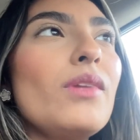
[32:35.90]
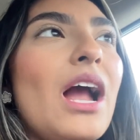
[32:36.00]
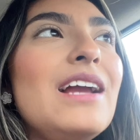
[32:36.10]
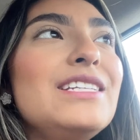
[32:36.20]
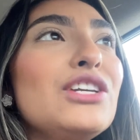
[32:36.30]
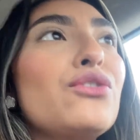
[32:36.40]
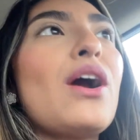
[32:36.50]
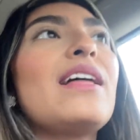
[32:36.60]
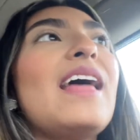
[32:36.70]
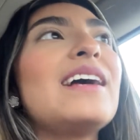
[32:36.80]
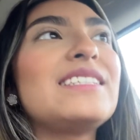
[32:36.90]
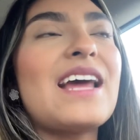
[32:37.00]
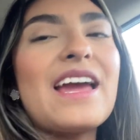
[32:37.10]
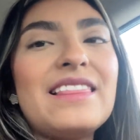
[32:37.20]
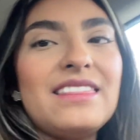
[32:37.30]
I did cry last
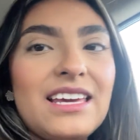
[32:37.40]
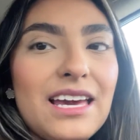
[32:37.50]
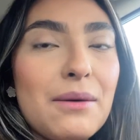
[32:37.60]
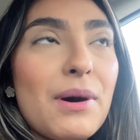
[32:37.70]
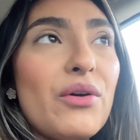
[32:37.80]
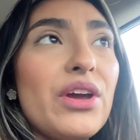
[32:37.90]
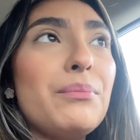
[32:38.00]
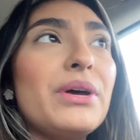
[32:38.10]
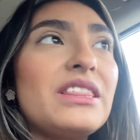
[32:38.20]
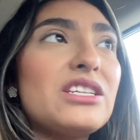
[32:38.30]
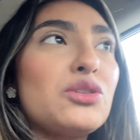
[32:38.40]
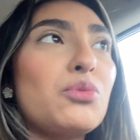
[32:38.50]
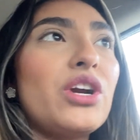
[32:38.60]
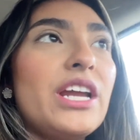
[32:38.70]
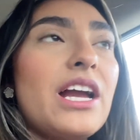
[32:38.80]
night thinking about it, but this
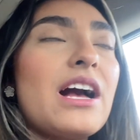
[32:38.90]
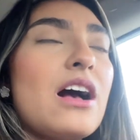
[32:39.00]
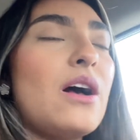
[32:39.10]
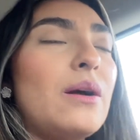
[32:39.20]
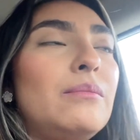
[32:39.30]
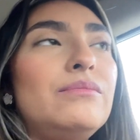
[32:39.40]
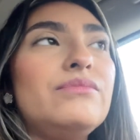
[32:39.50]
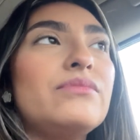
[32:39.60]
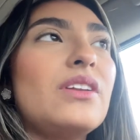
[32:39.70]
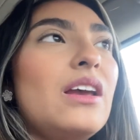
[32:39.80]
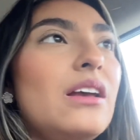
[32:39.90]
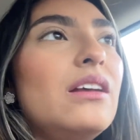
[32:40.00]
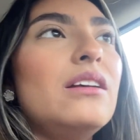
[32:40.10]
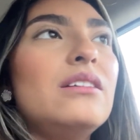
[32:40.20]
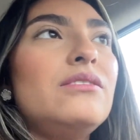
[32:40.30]
morning,
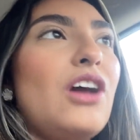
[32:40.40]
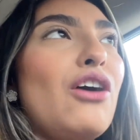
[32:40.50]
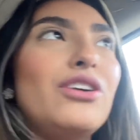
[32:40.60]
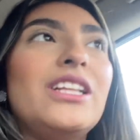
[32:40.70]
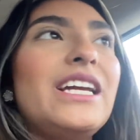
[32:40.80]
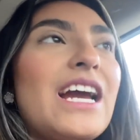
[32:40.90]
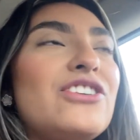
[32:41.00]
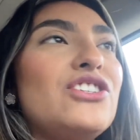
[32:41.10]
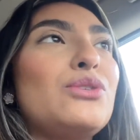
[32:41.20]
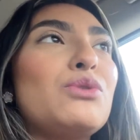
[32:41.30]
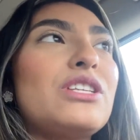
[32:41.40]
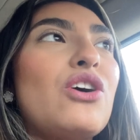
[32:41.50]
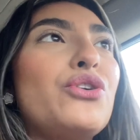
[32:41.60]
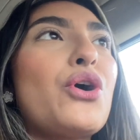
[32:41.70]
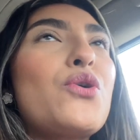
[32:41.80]
um, not really. I just was
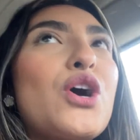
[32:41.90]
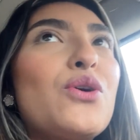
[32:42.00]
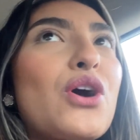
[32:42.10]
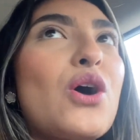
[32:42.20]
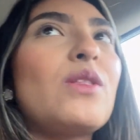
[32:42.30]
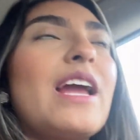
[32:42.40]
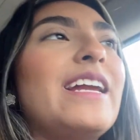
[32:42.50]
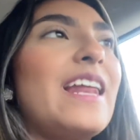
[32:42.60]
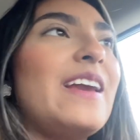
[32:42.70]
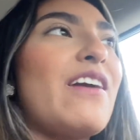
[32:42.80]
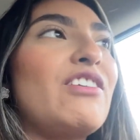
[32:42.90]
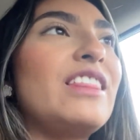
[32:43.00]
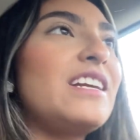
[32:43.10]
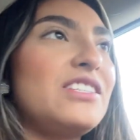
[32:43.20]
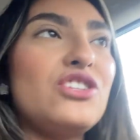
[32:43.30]
on go, go, go, like getting
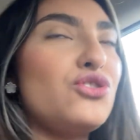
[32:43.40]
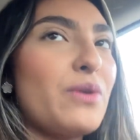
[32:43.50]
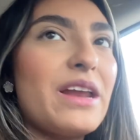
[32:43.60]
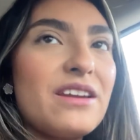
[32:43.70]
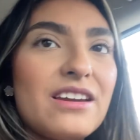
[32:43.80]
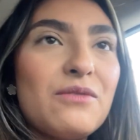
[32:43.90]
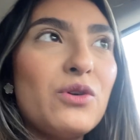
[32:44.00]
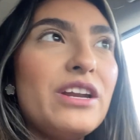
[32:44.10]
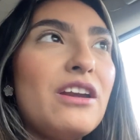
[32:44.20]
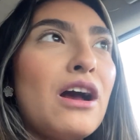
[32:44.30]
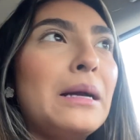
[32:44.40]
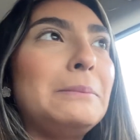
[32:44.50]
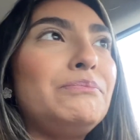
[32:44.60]
everything situated and whatnot.